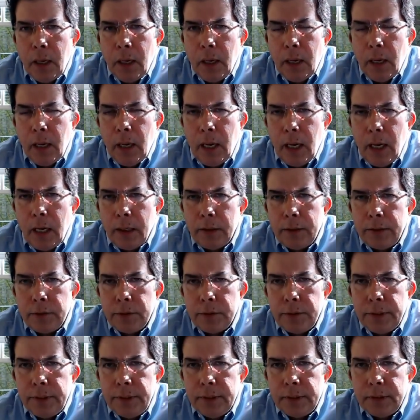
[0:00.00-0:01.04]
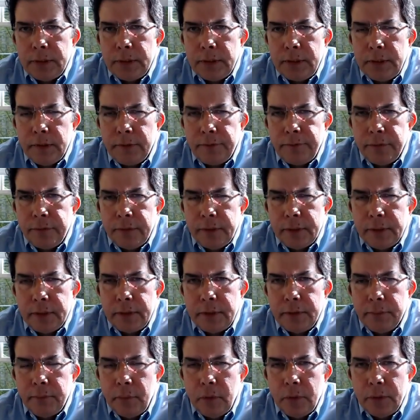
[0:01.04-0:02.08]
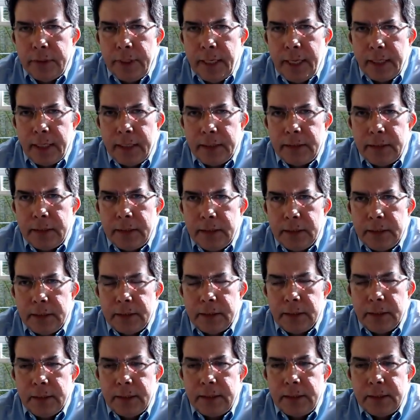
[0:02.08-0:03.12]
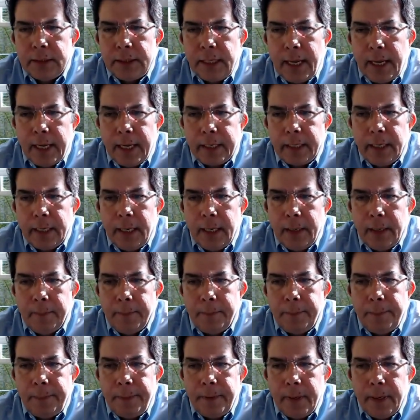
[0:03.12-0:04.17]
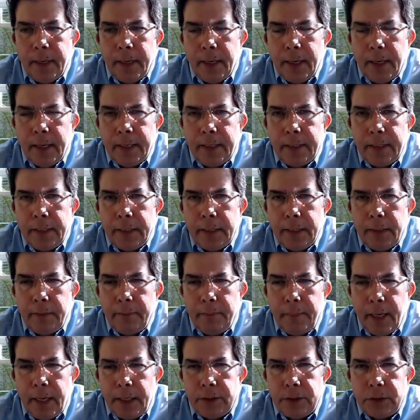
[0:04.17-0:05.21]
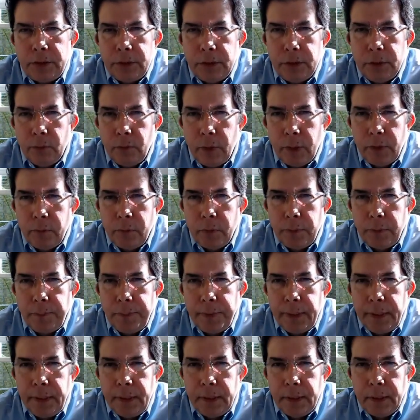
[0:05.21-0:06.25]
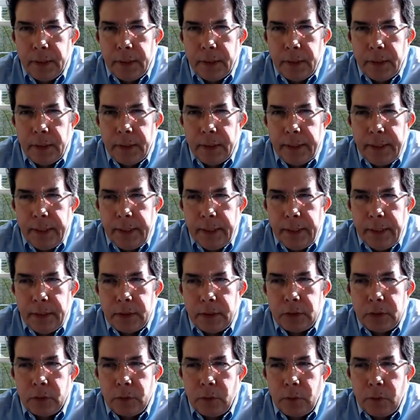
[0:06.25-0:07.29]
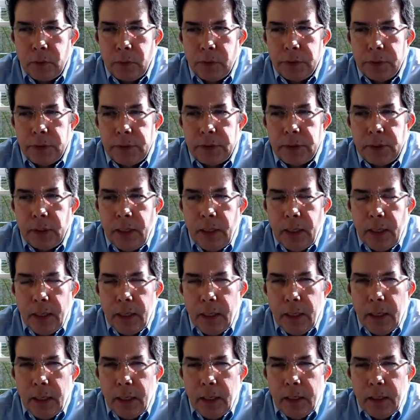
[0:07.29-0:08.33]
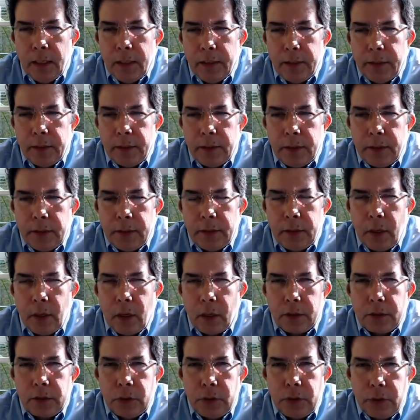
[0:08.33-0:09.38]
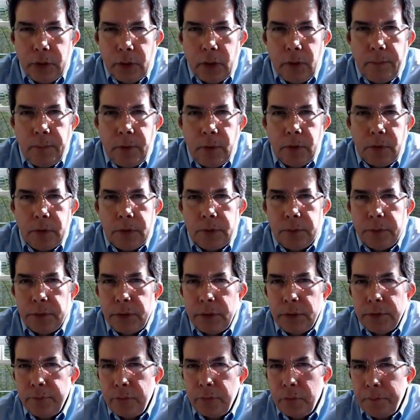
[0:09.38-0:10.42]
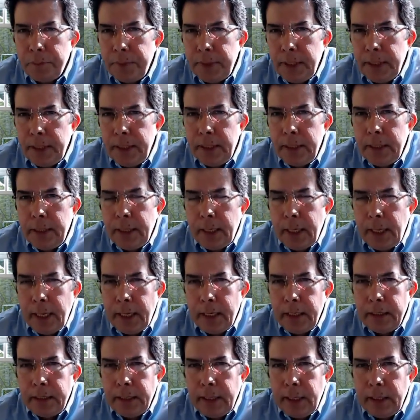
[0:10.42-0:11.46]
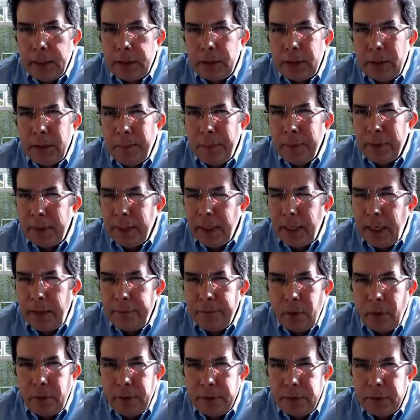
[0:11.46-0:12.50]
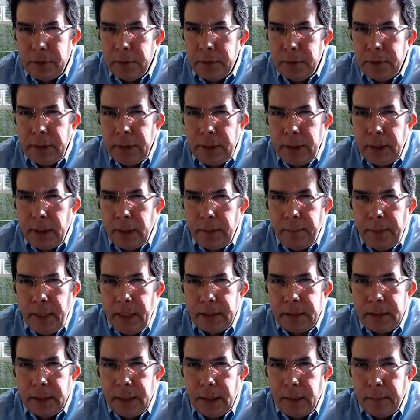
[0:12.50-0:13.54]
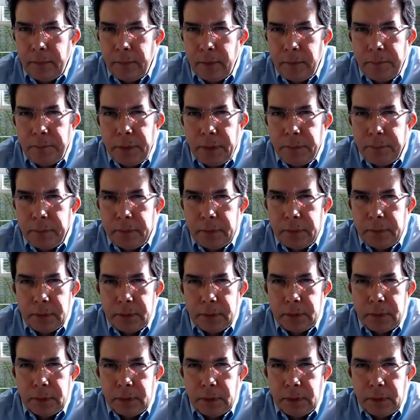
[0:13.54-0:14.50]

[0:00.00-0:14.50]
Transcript: how do these different modalities stack up? I imagine one would be leaning towards the nocturnal modes, which is for PD and HD, but then I've also seen an amazing number of people that,